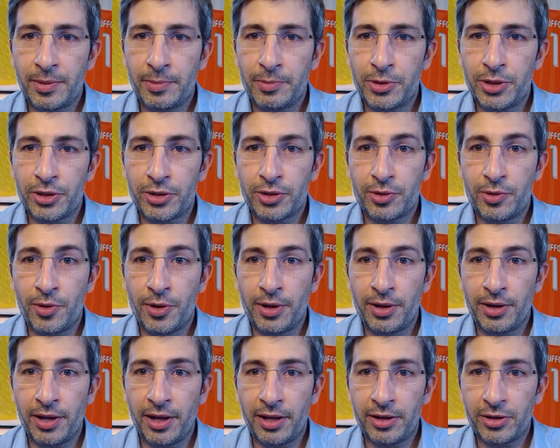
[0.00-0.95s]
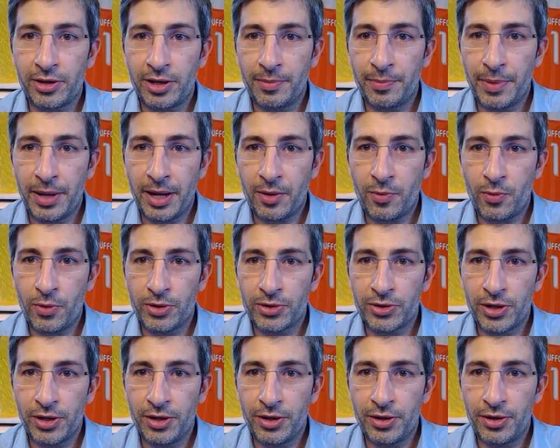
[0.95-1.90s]
just going actually backwards
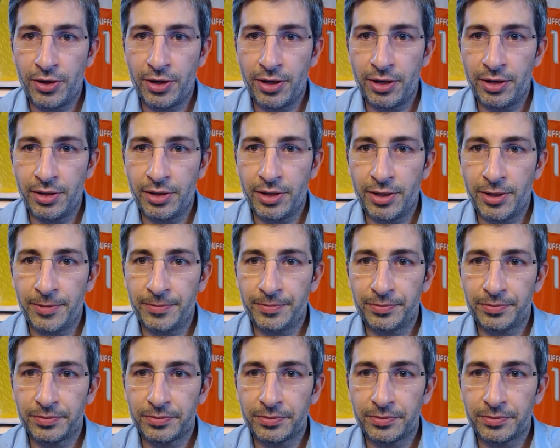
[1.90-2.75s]
here in the.